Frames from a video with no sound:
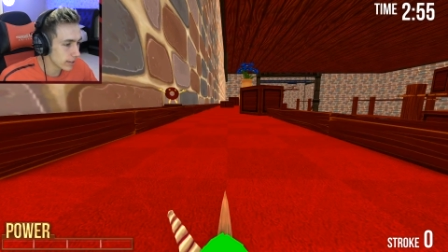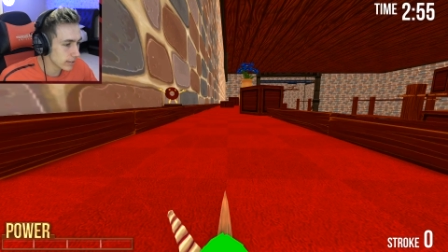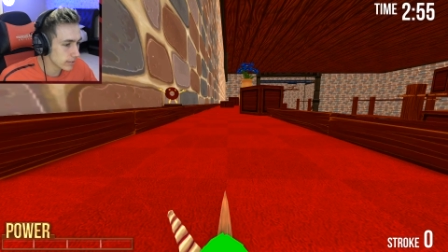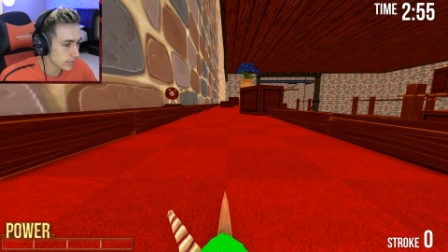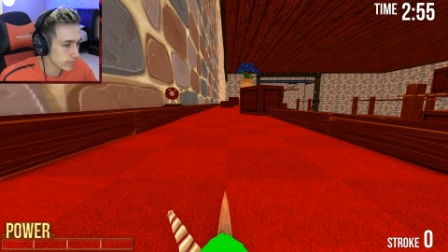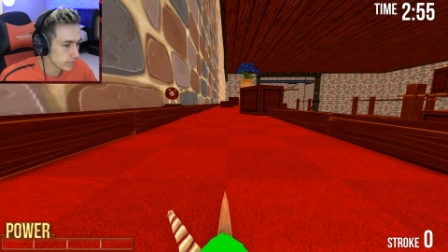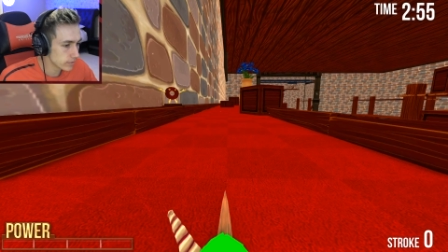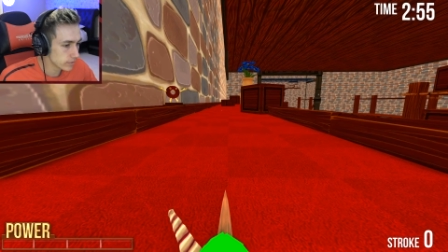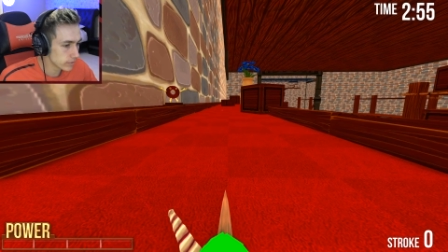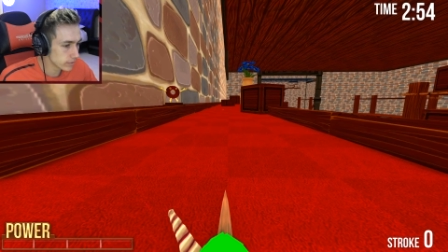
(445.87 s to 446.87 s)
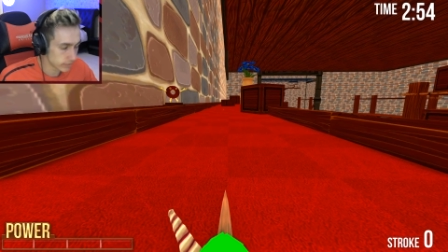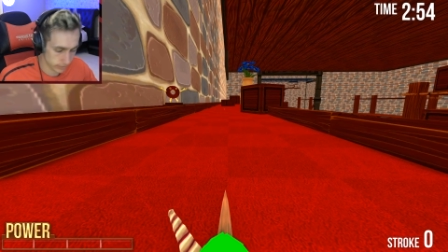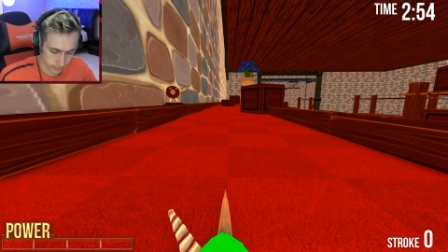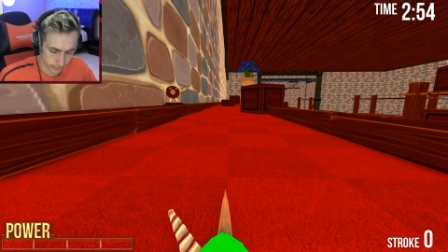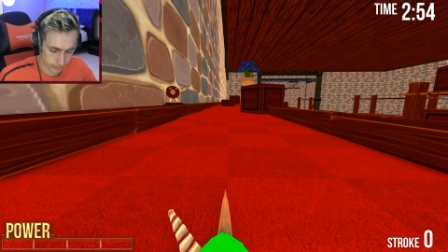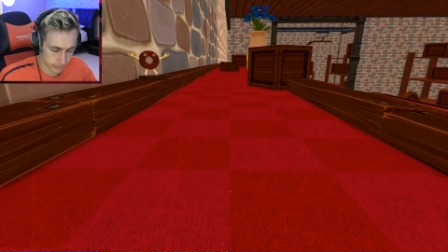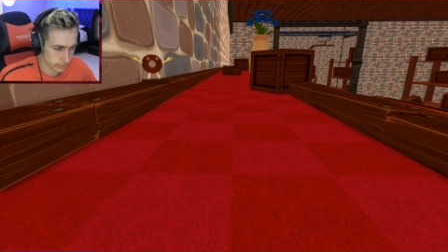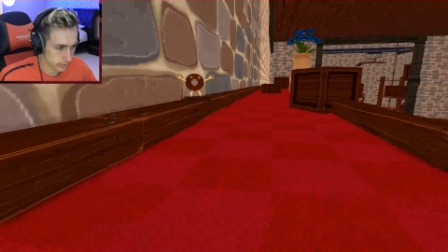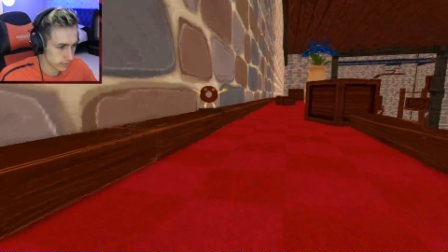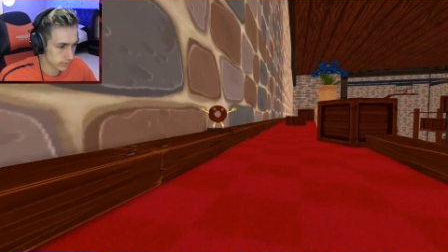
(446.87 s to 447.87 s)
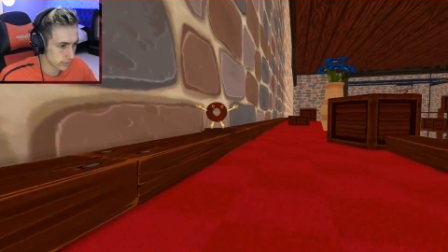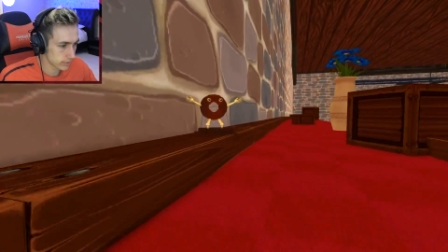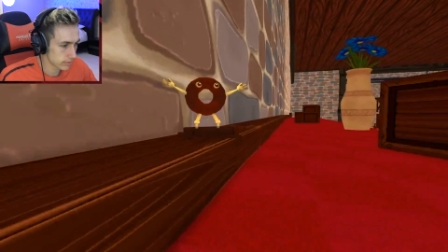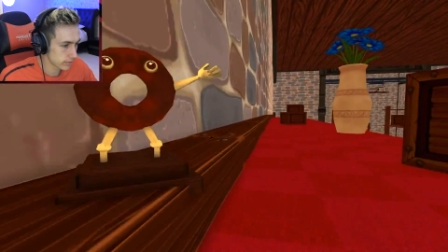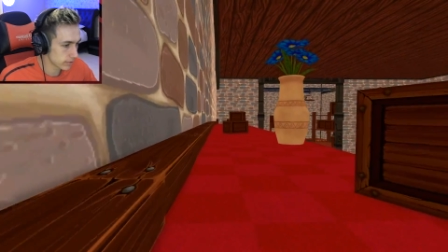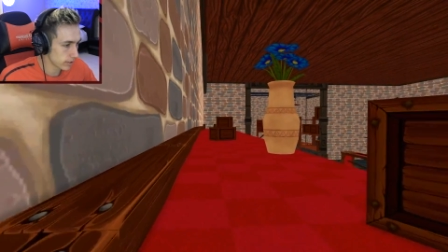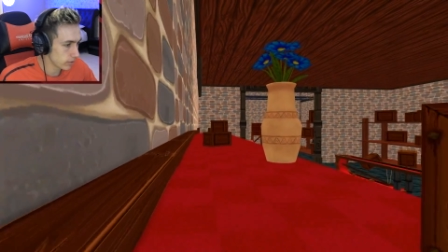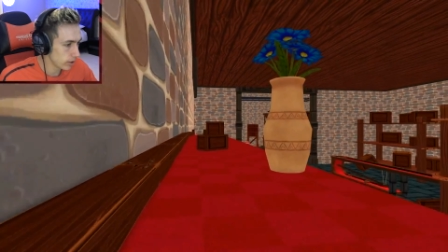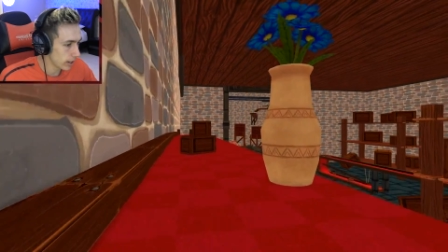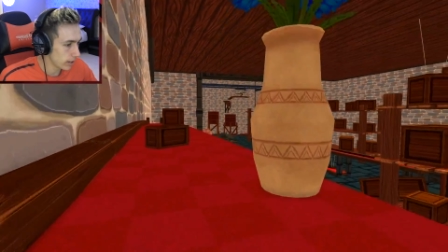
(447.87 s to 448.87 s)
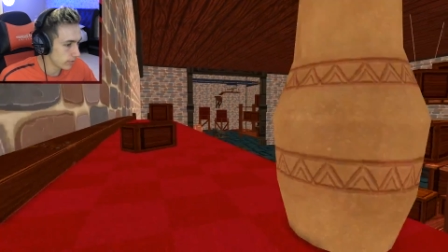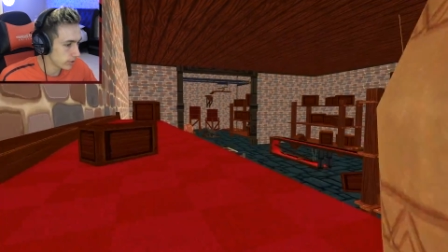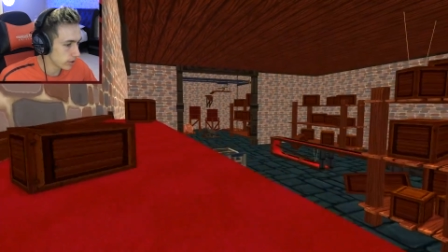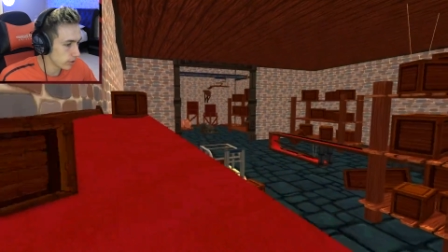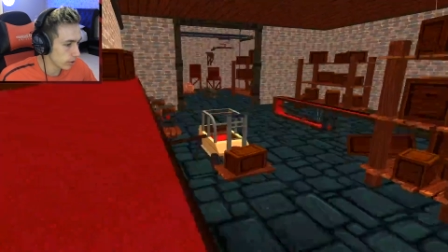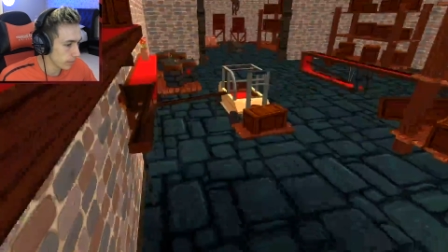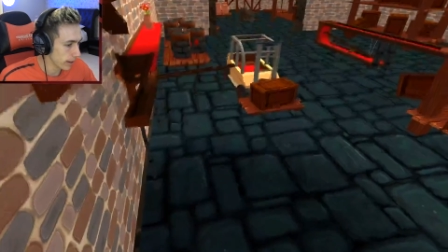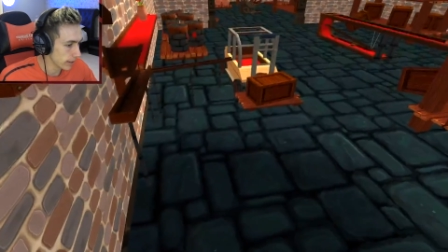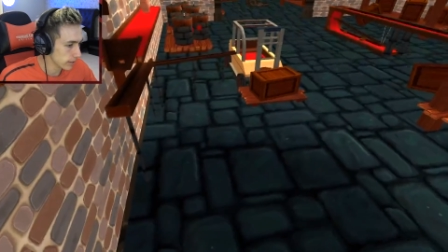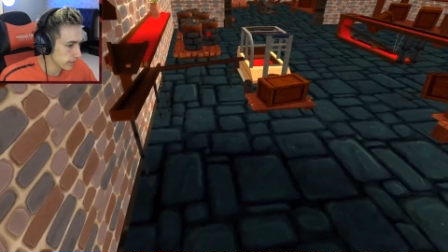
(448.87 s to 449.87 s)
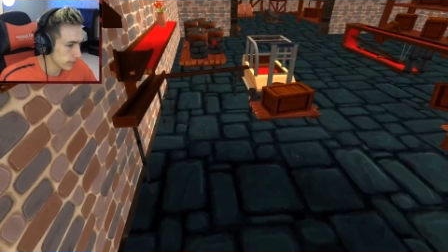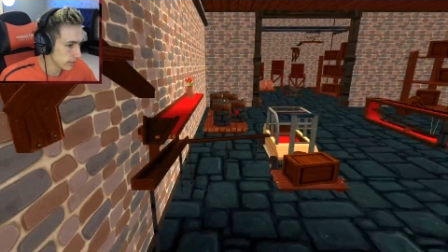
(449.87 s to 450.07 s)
you aim donut man? Think it works. Reckon. Aim for donut man.